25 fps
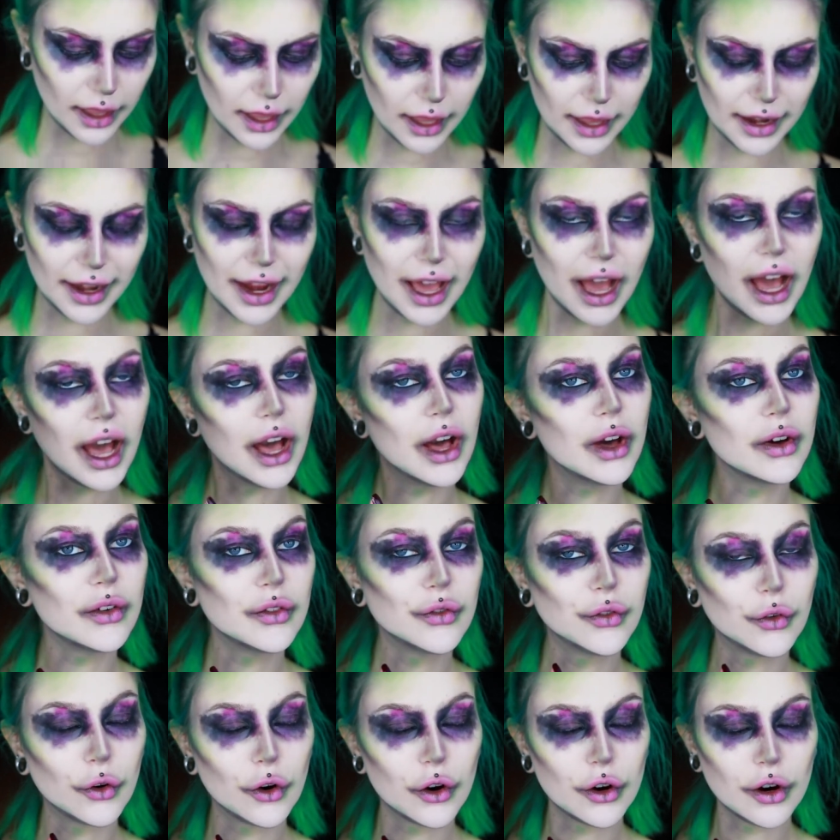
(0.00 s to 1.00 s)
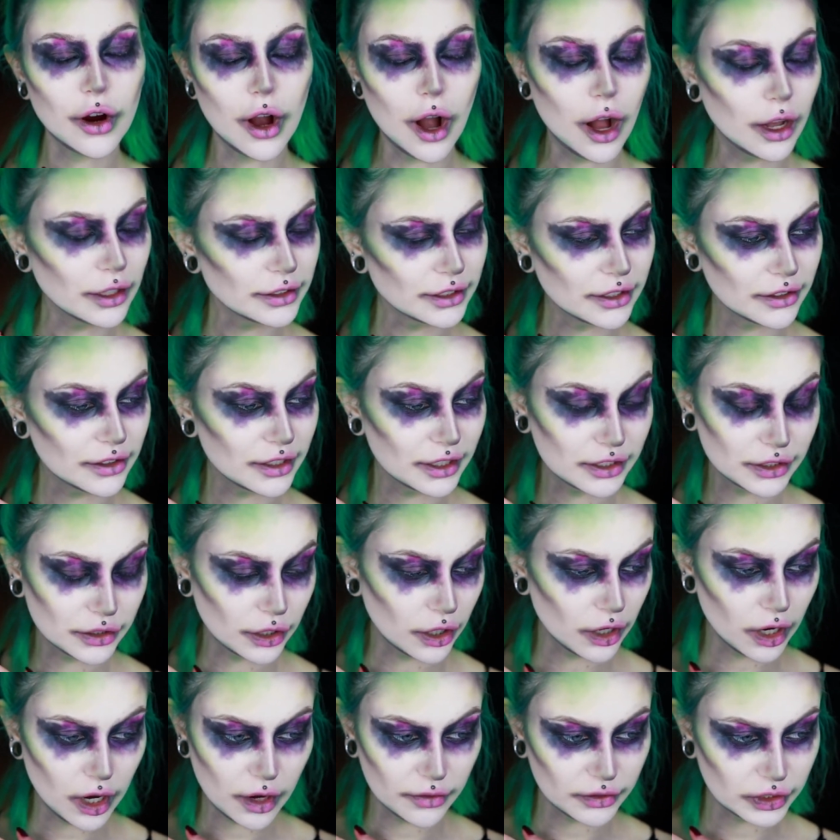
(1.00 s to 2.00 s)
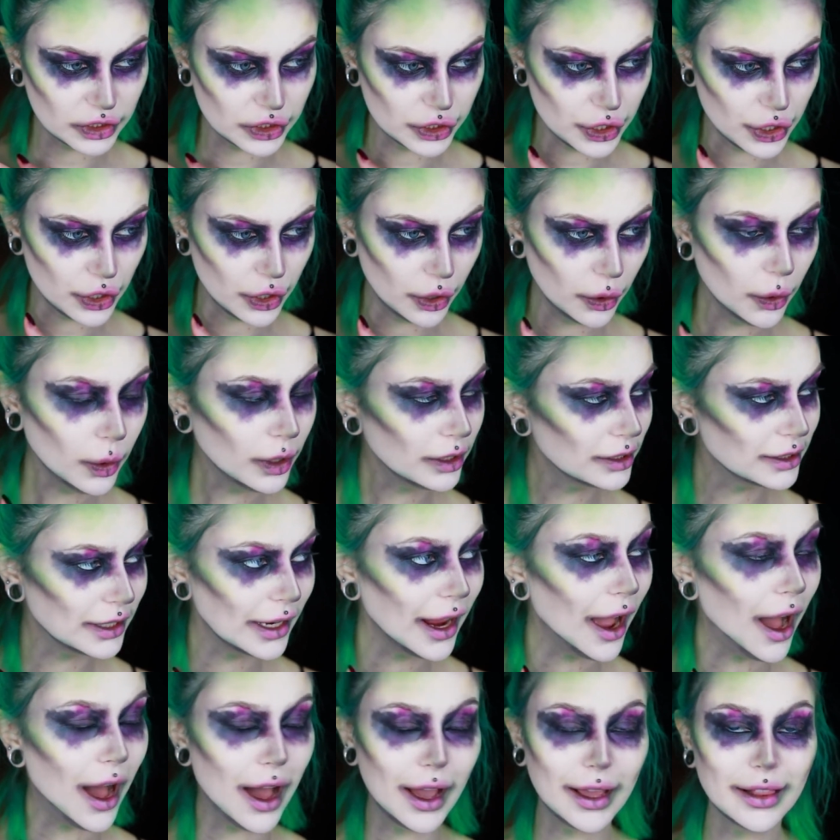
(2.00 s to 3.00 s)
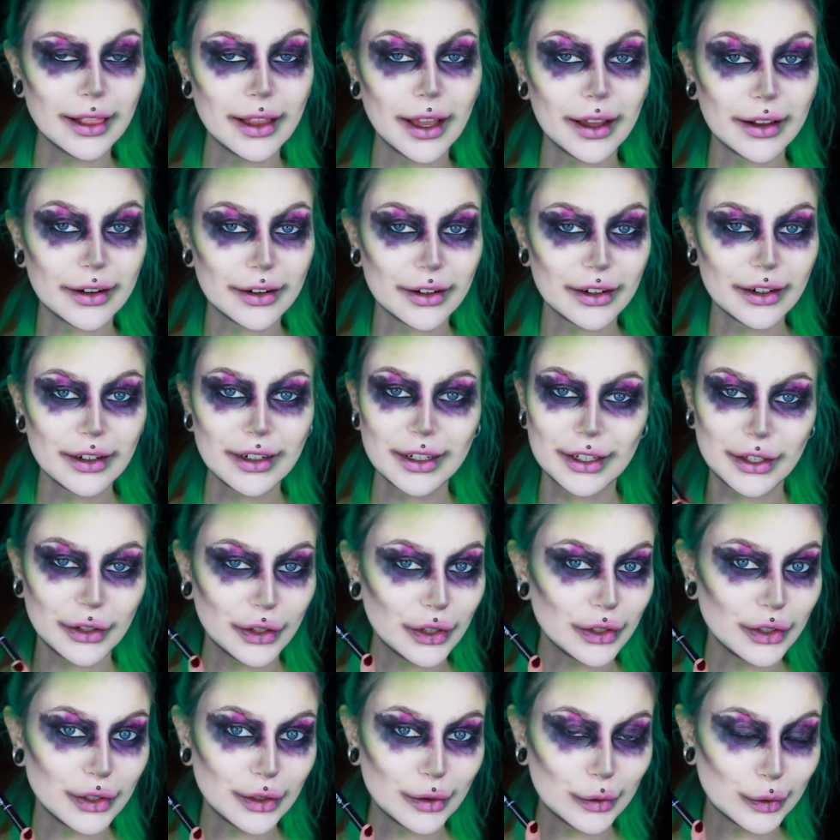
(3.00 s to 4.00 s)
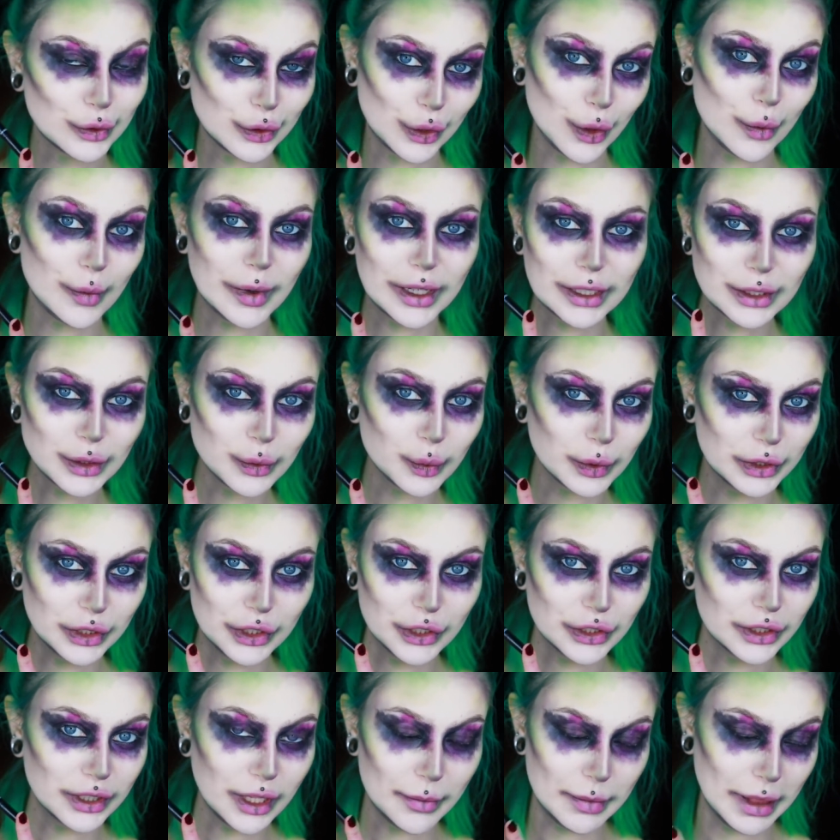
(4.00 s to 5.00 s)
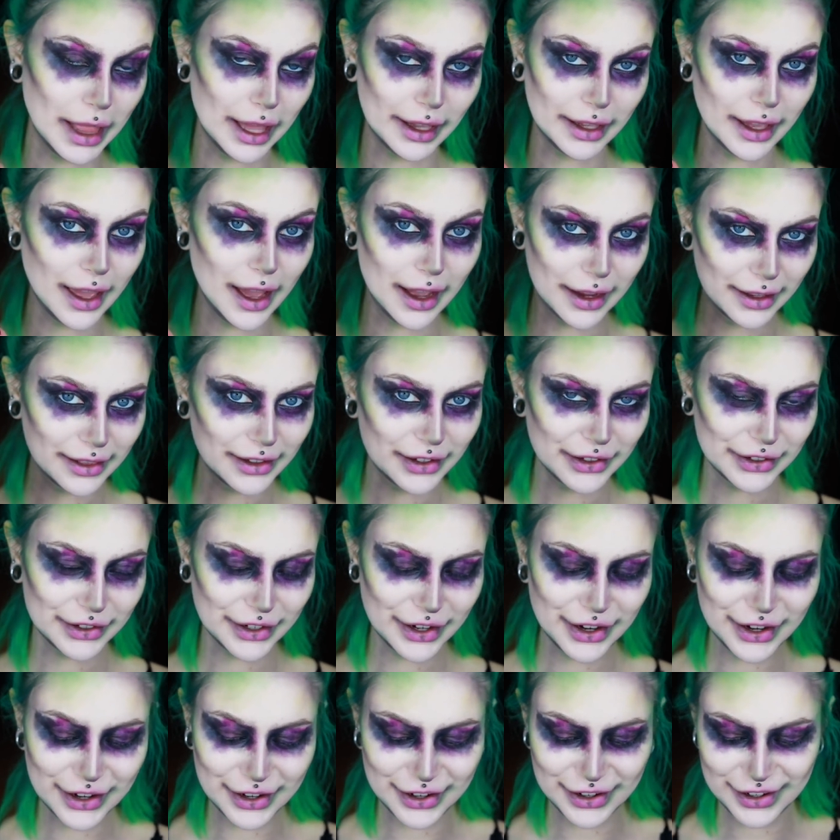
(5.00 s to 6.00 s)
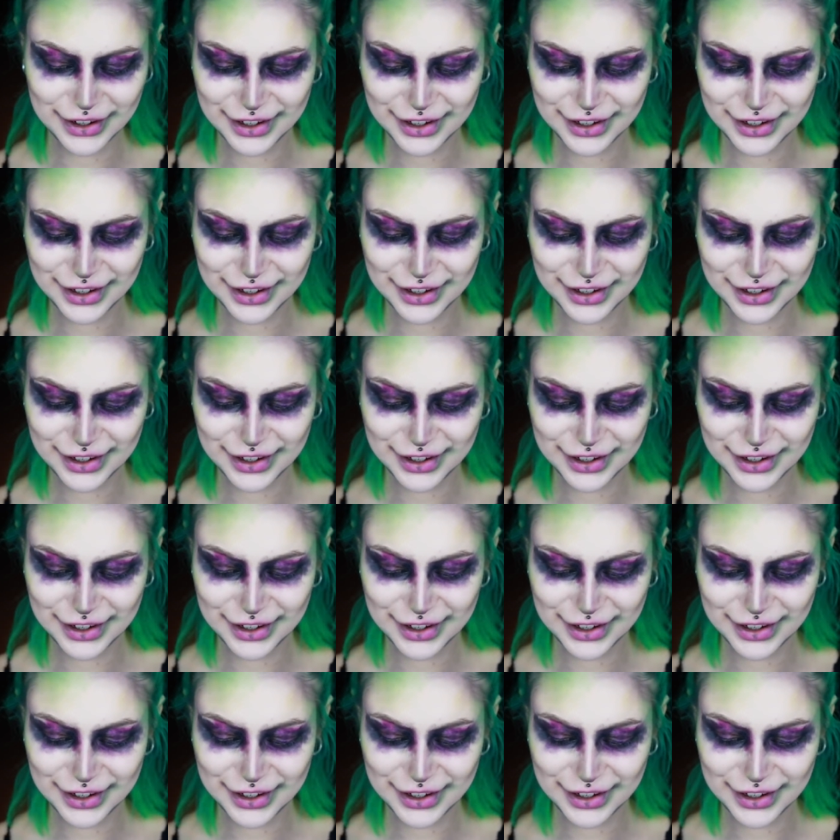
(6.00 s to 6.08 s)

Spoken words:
And now for also the star of the show, the eyeliner. You can do so much with just a black eyeliner.